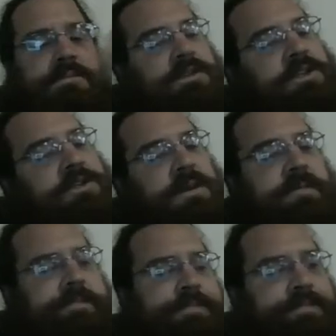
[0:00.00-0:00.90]
Excuse me.
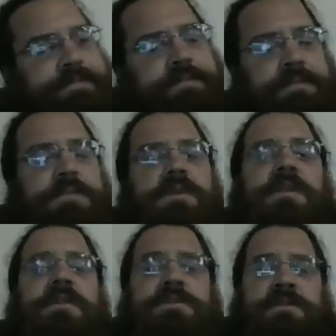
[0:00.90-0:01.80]

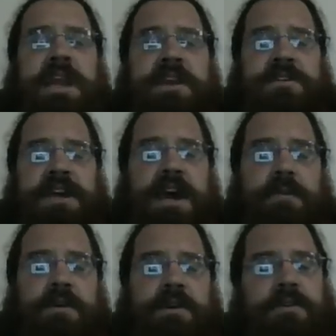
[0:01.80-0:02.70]
So take your time.